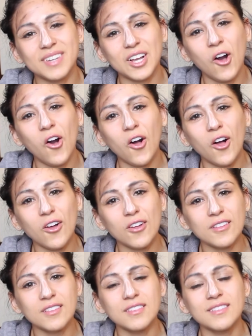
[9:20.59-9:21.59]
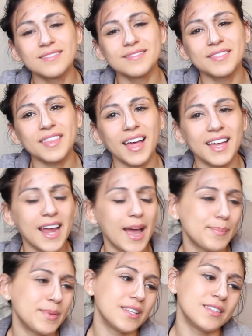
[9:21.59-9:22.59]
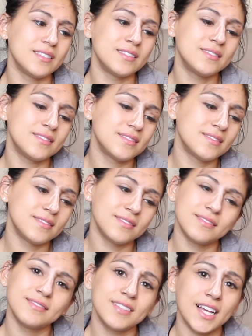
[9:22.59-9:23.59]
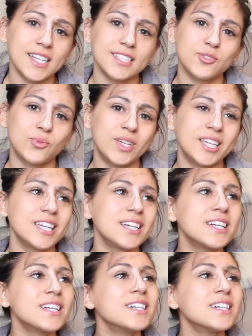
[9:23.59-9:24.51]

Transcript: call that happened last week.